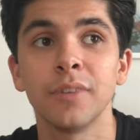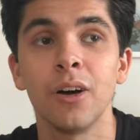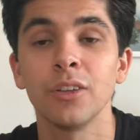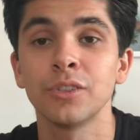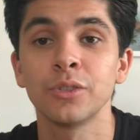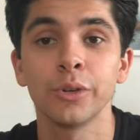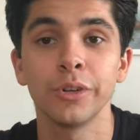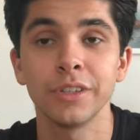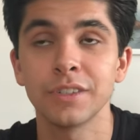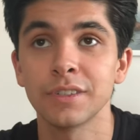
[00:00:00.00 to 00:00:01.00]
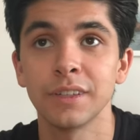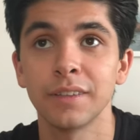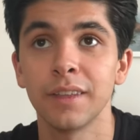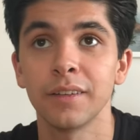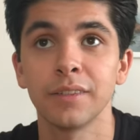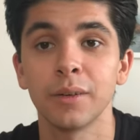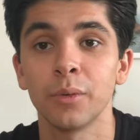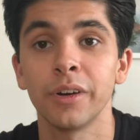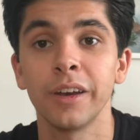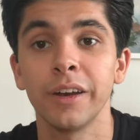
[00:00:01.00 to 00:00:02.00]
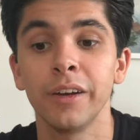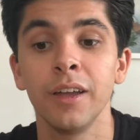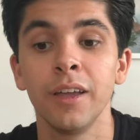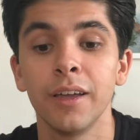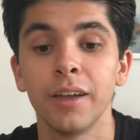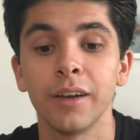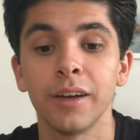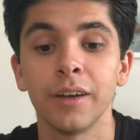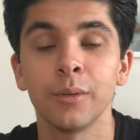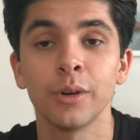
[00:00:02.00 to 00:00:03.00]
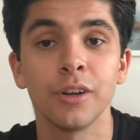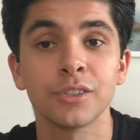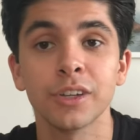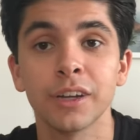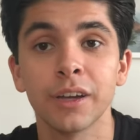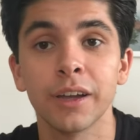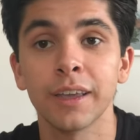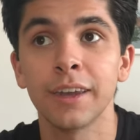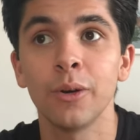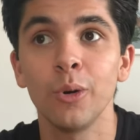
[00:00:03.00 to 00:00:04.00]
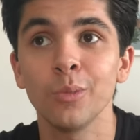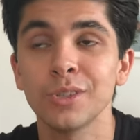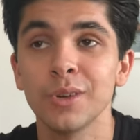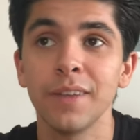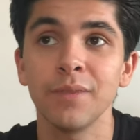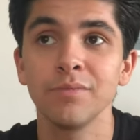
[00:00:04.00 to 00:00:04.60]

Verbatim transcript: all the tourists that that, that were here uh, were also gonna get, get home. So I,